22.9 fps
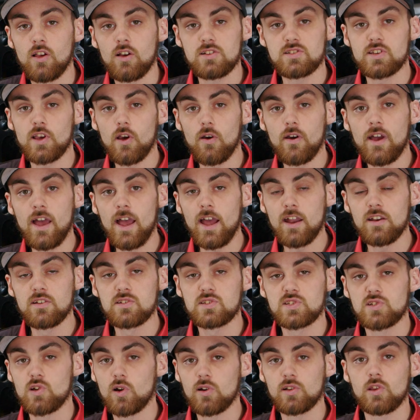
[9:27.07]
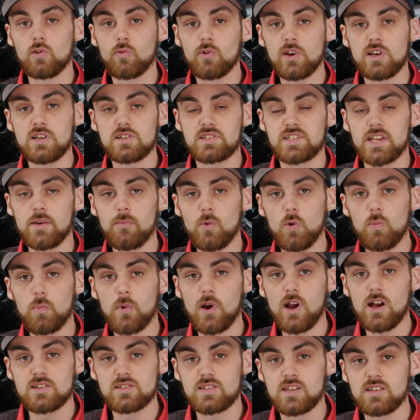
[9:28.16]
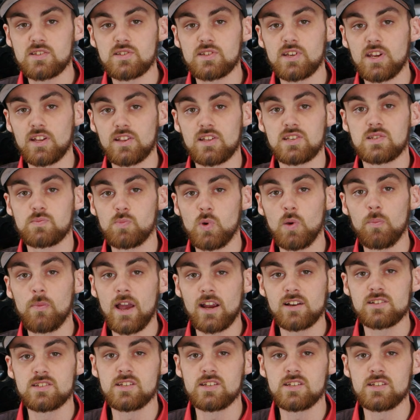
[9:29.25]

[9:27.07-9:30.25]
let's go ahead and start the reassemble process and get this put back